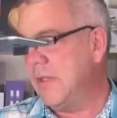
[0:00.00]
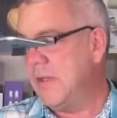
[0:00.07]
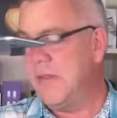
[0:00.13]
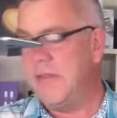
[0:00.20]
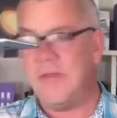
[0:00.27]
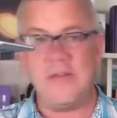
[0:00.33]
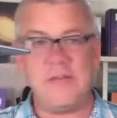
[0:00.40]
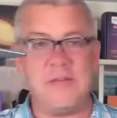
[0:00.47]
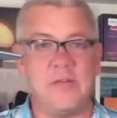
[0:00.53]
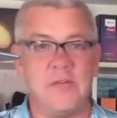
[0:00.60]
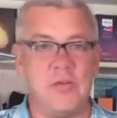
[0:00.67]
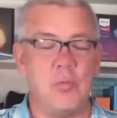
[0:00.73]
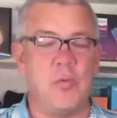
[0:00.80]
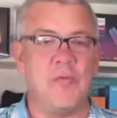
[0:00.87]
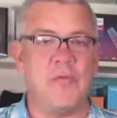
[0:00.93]
This is
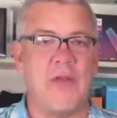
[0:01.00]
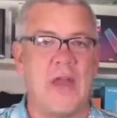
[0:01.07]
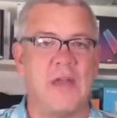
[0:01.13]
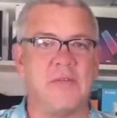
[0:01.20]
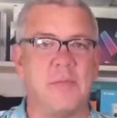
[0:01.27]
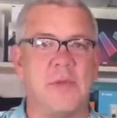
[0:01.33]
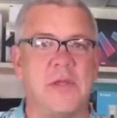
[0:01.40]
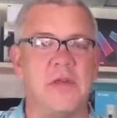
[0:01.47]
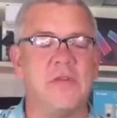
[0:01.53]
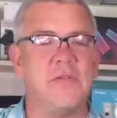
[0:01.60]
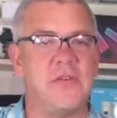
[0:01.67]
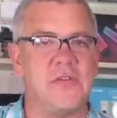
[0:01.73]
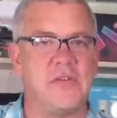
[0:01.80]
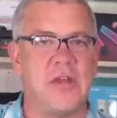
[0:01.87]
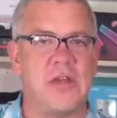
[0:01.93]
super fast because of
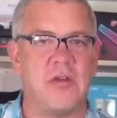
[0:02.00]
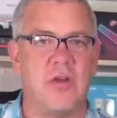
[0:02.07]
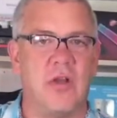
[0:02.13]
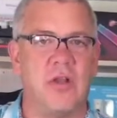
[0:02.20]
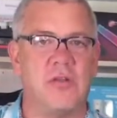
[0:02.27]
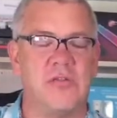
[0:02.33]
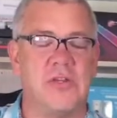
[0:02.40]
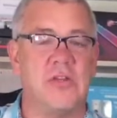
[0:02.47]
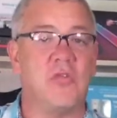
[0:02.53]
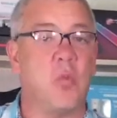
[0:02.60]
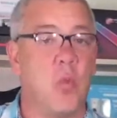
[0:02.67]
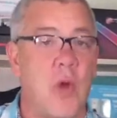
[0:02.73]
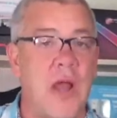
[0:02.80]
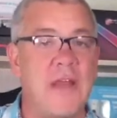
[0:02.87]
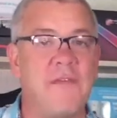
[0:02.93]
its technology. It's
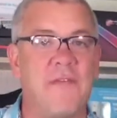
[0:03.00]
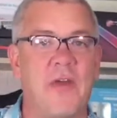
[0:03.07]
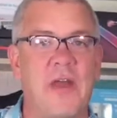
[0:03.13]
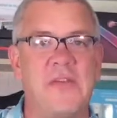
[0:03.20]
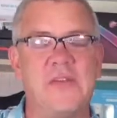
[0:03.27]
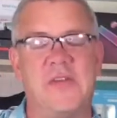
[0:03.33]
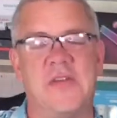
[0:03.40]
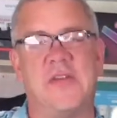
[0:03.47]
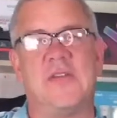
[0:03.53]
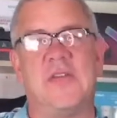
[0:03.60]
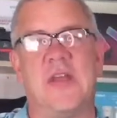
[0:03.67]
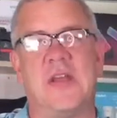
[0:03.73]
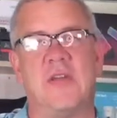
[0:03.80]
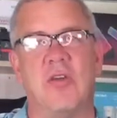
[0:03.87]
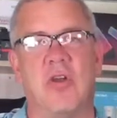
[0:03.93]
Wi-Fi 6
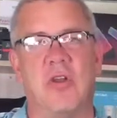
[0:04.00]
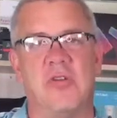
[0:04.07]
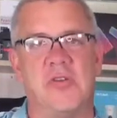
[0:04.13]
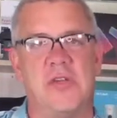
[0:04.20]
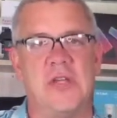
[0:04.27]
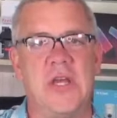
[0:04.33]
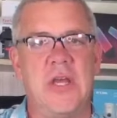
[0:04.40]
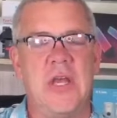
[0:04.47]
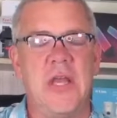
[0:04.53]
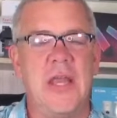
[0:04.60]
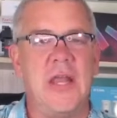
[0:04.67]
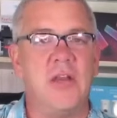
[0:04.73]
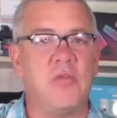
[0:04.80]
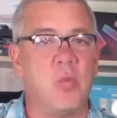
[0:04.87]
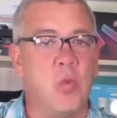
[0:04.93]
technology,
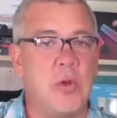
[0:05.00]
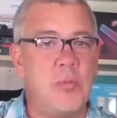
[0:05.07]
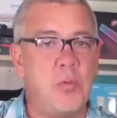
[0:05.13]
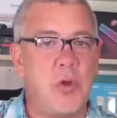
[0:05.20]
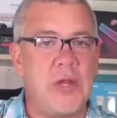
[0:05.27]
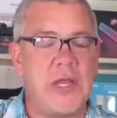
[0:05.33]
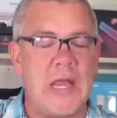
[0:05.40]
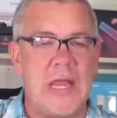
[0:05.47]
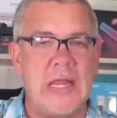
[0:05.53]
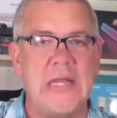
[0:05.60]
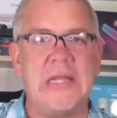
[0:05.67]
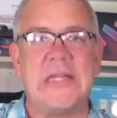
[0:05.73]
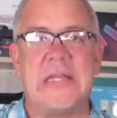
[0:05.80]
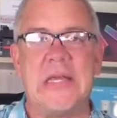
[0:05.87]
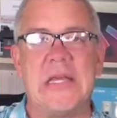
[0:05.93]
and it's
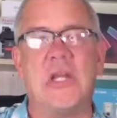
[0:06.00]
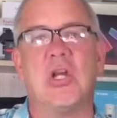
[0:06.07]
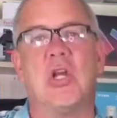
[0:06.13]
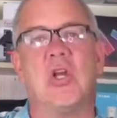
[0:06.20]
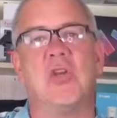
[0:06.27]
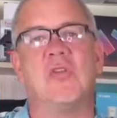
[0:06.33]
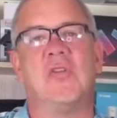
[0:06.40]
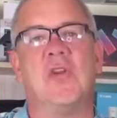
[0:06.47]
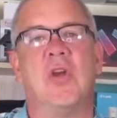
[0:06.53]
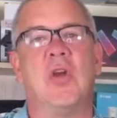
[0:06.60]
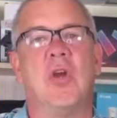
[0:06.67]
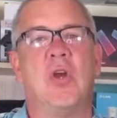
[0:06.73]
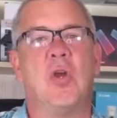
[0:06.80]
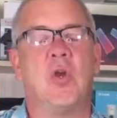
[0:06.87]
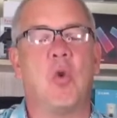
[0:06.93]
1.8 gigahertz
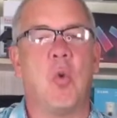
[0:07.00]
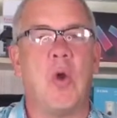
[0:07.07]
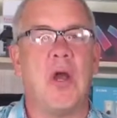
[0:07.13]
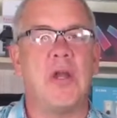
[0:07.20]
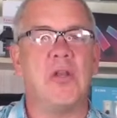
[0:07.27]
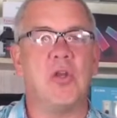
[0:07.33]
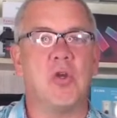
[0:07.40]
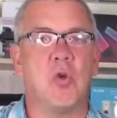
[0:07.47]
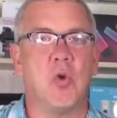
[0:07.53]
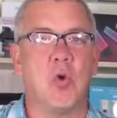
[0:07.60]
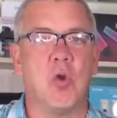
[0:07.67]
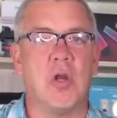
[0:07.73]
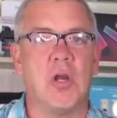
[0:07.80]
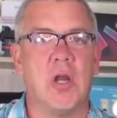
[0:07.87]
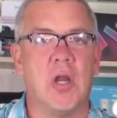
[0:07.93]

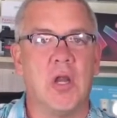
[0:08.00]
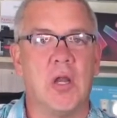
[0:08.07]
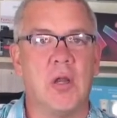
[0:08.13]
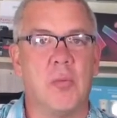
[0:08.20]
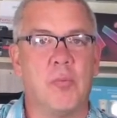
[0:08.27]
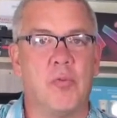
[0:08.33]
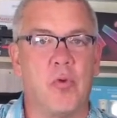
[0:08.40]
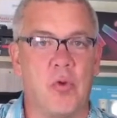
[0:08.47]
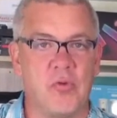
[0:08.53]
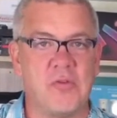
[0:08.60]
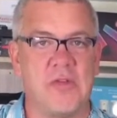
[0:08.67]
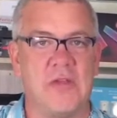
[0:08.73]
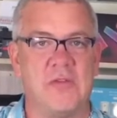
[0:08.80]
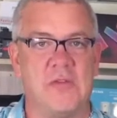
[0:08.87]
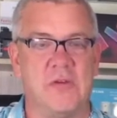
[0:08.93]
quad-core
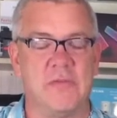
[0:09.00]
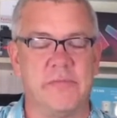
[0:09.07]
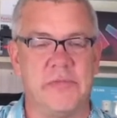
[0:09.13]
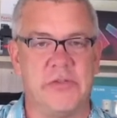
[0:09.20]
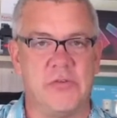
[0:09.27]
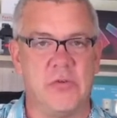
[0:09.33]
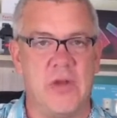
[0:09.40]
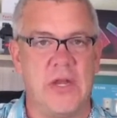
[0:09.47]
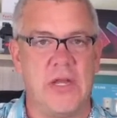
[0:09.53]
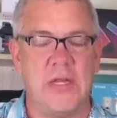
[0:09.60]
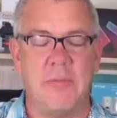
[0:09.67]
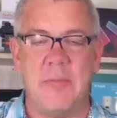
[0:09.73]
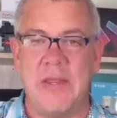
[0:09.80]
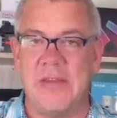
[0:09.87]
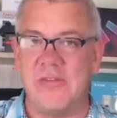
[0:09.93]
processor. That's right, it
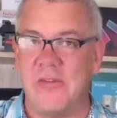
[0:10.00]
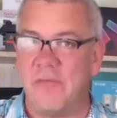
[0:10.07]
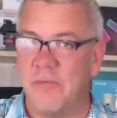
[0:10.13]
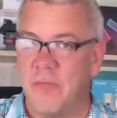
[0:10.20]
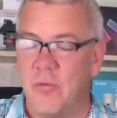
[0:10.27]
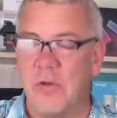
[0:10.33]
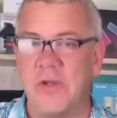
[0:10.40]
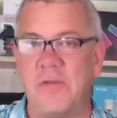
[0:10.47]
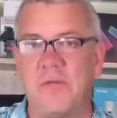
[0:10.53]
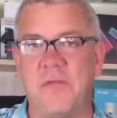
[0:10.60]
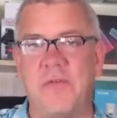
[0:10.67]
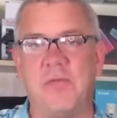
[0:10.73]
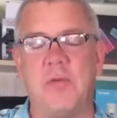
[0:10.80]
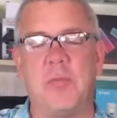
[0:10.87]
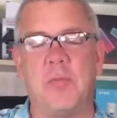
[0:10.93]
makes it 40 to
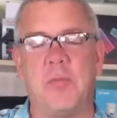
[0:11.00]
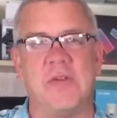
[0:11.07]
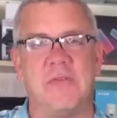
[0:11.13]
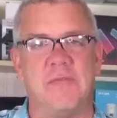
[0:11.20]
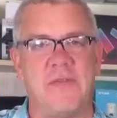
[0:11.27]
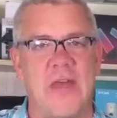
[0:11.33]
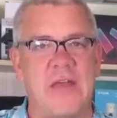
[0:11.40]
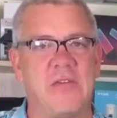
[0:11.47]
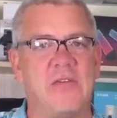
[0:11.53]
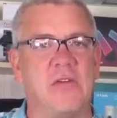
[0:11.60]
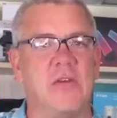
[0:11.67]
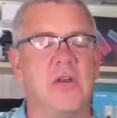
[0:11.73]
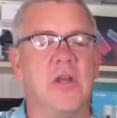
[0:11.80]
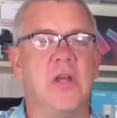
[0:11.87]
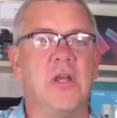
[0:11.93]
50%
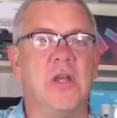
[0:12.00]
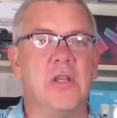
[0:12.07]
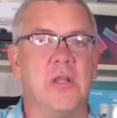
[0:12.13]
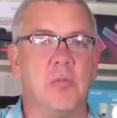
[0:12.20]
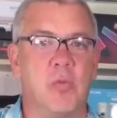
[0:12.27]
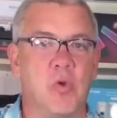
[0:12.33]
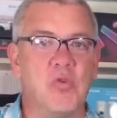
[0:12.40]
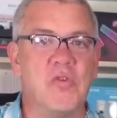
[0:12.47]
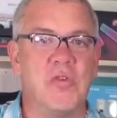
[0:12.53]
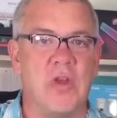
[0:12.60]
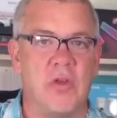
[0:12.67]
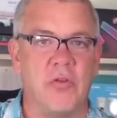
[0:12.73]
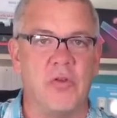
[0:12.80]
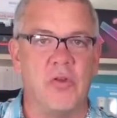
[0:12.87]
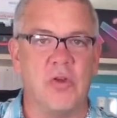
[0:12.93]
faster than most
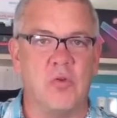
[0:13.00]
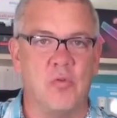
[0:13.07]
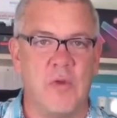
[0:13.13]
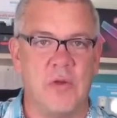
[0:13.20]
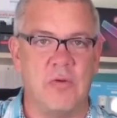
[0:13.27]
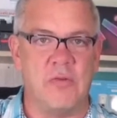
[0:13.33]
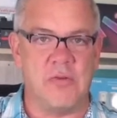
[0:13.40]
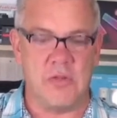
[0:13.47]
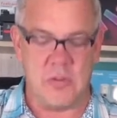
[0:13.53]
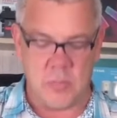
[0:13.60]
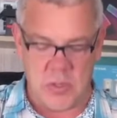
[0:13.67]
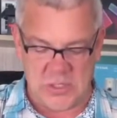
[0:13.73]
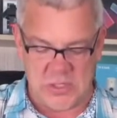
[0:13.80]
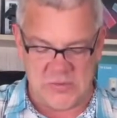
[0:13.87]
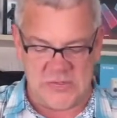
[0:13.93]
other routers on the
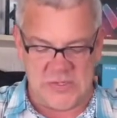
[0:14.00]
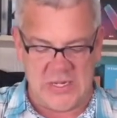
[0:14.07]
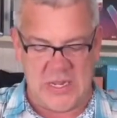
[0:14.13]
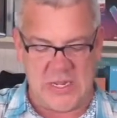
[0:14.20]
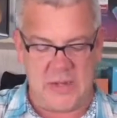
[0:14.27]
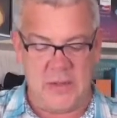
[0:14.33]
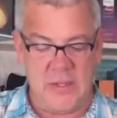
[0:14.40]
market today.